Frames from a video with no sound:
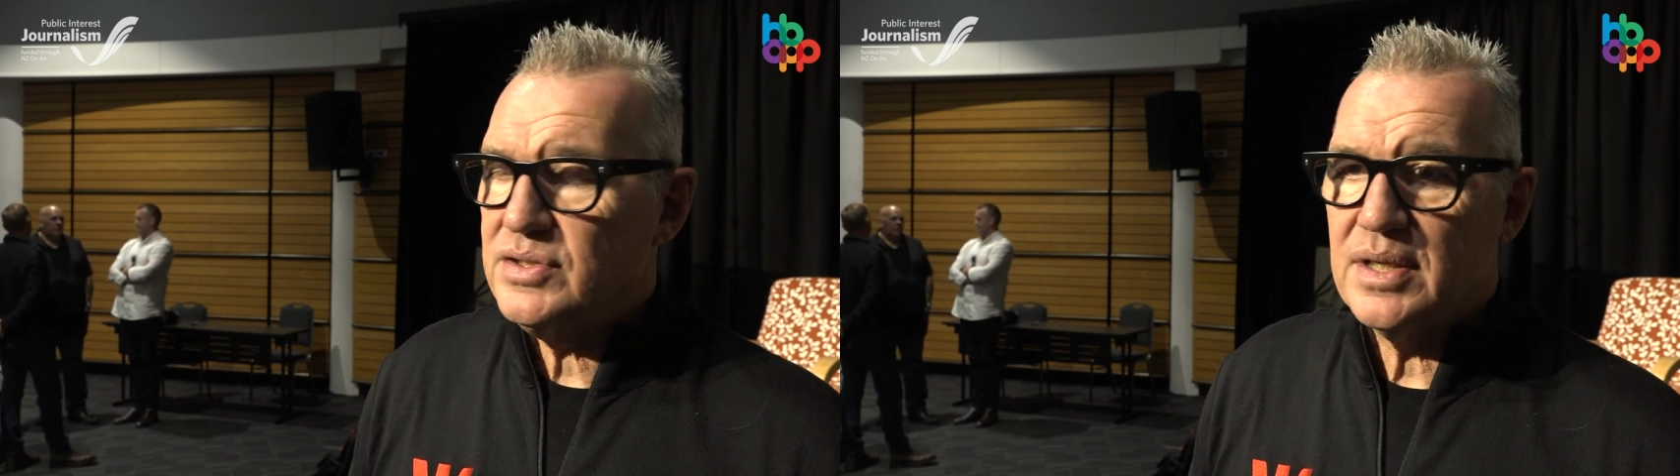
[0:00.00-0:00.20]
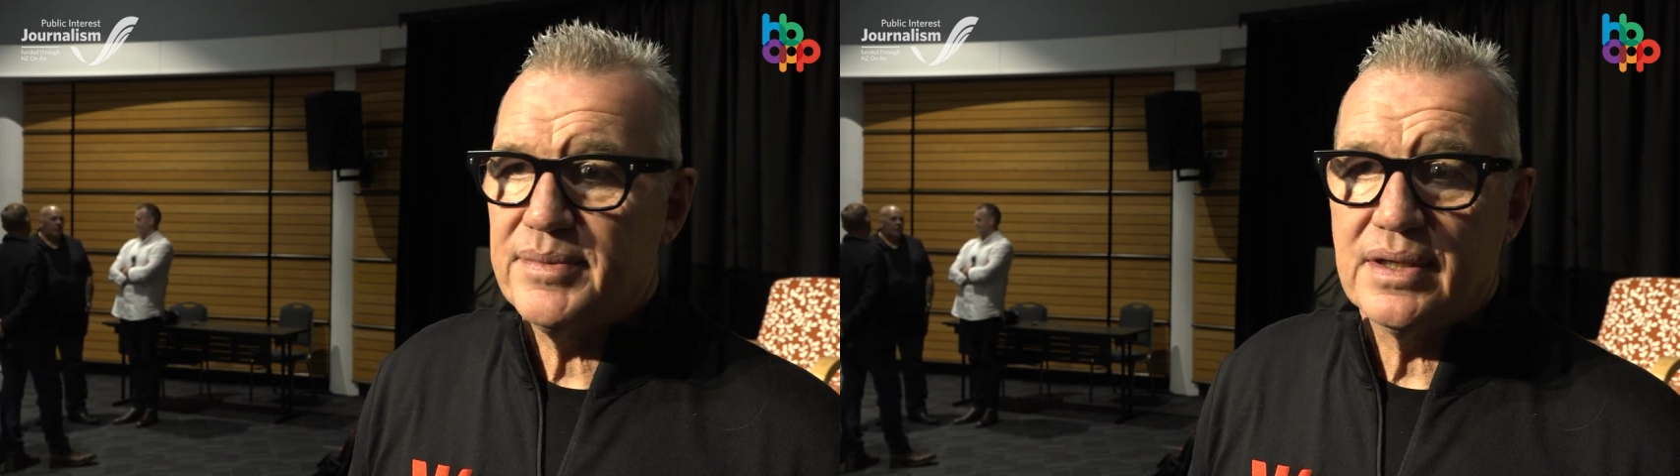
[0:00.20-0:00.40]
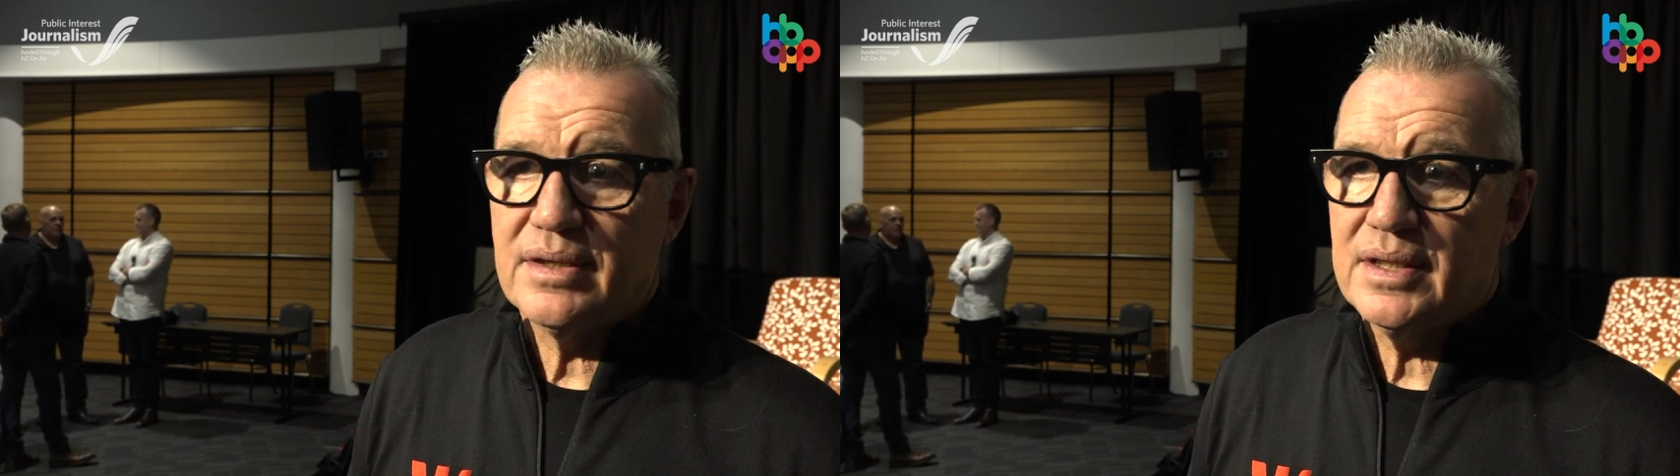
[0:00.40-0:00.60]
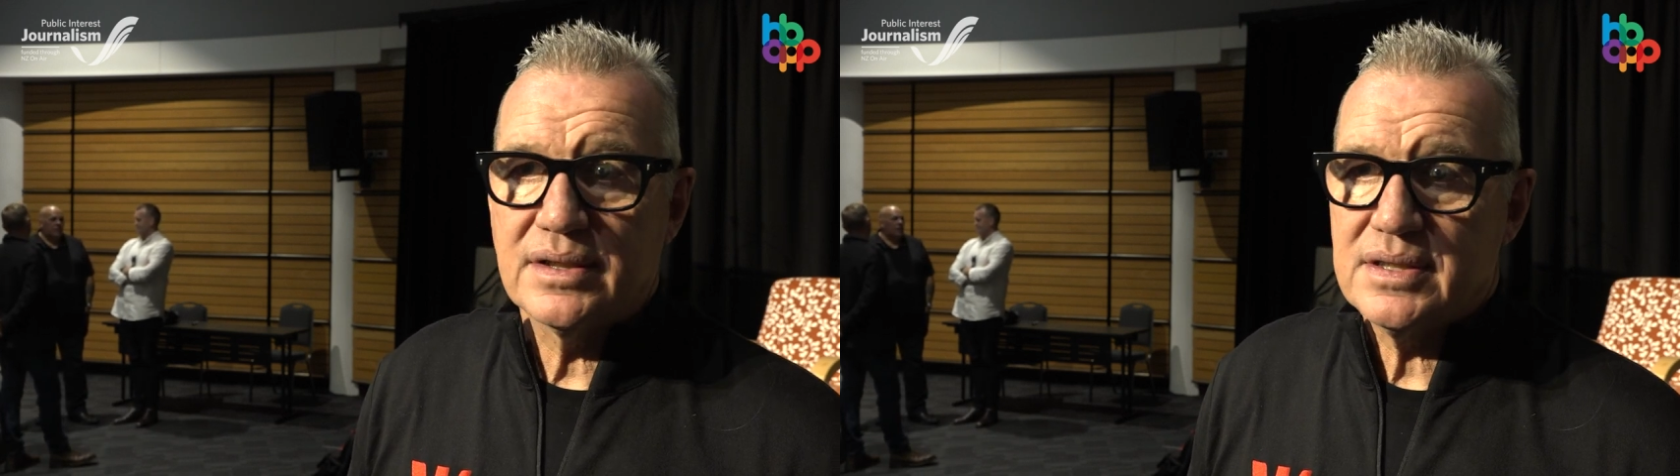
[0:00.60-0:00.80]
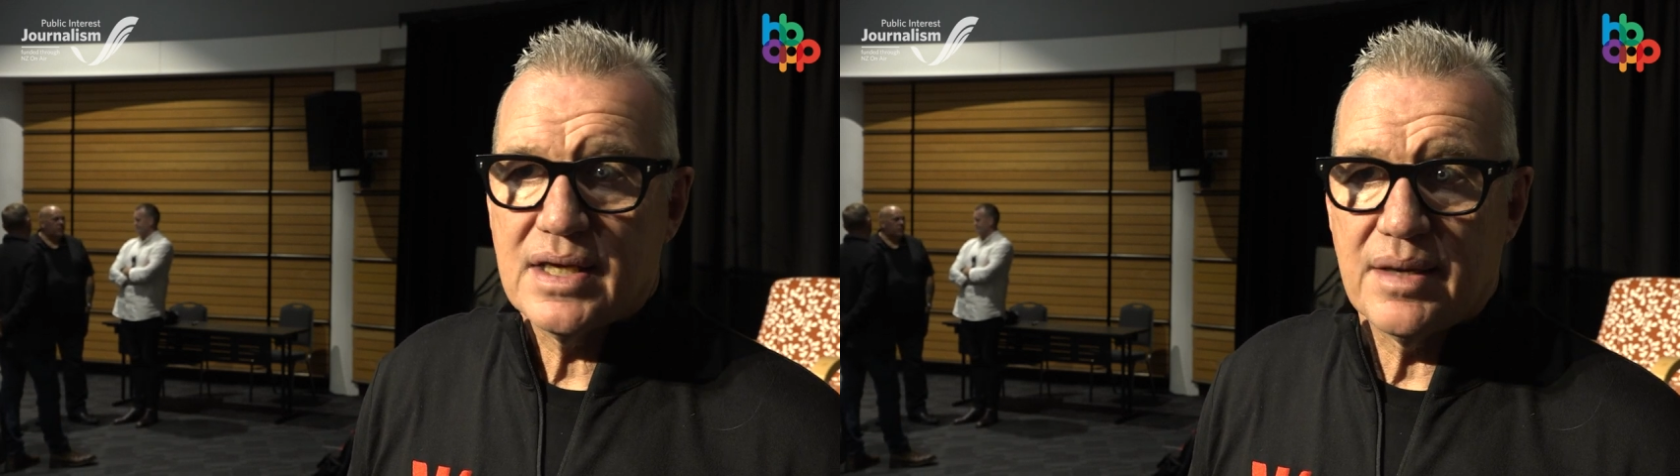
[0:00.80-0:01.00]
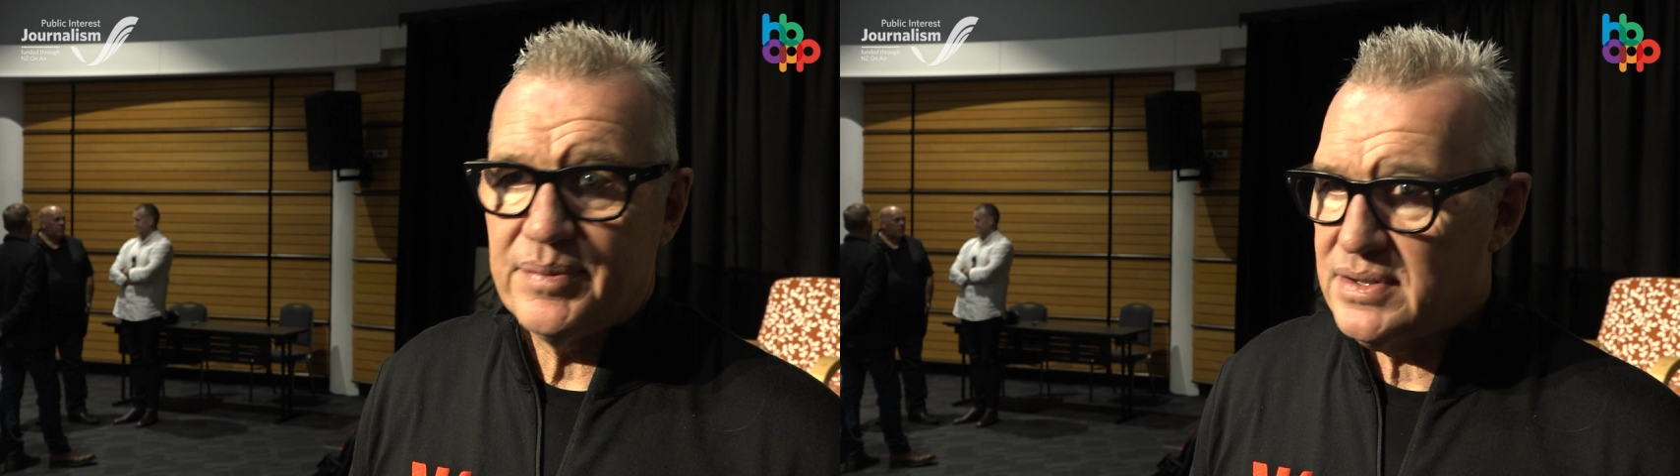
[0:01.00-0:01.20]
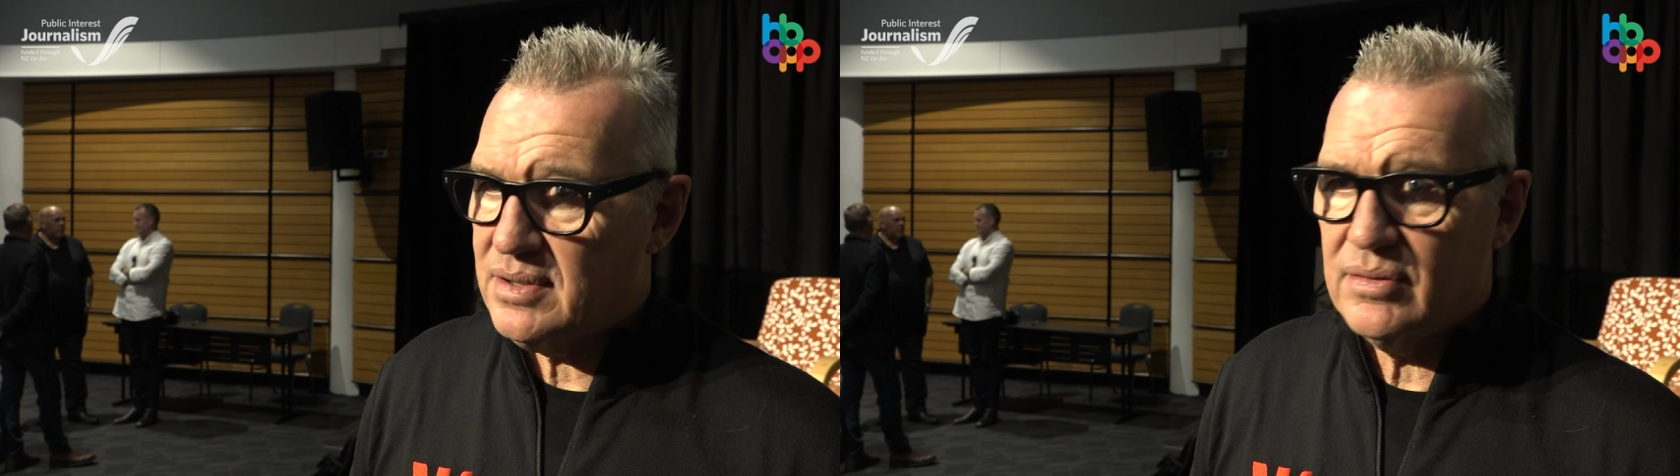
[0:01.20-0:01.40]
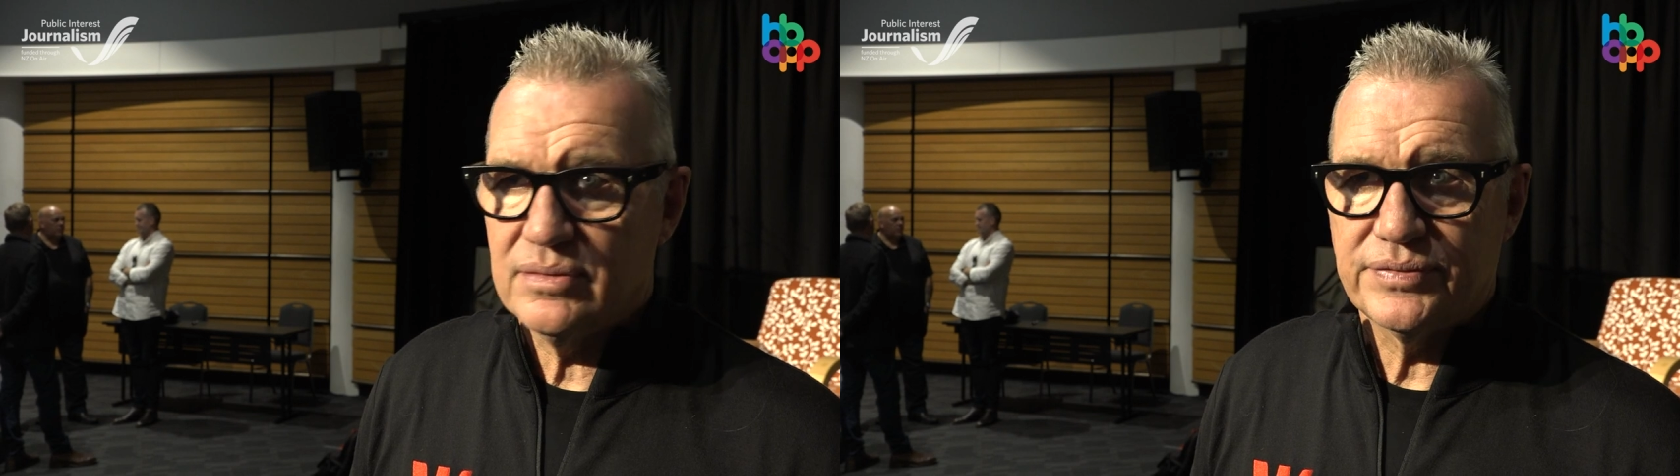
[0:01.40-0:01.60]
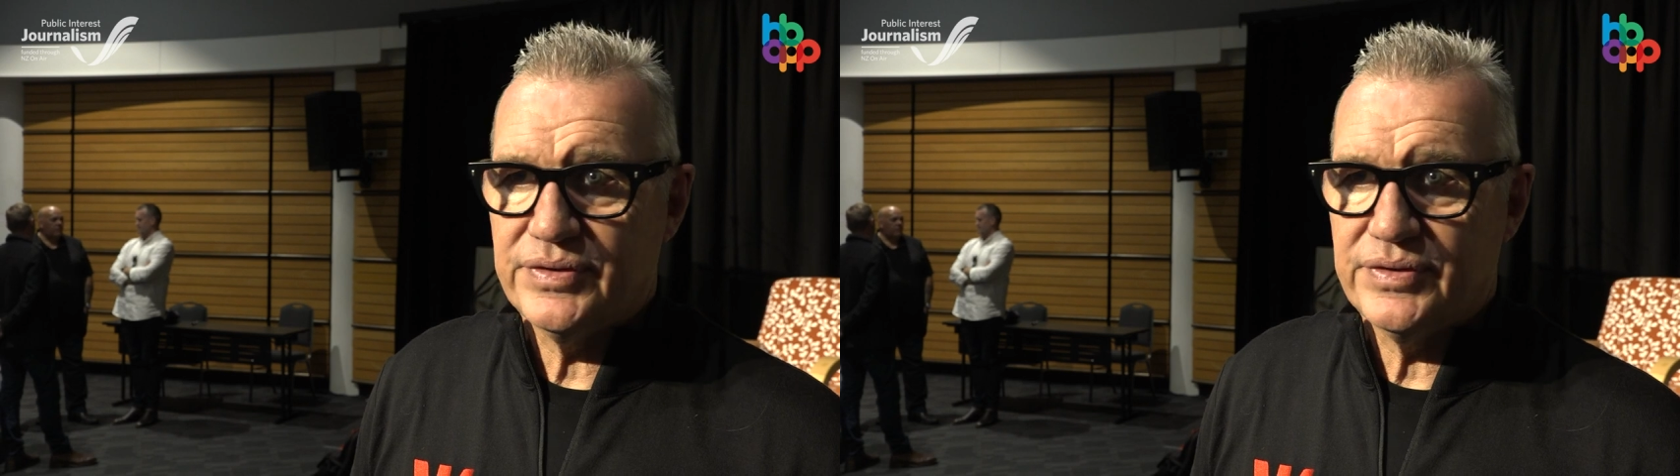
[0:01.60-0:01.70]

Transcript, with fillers: some of the things can't be solved.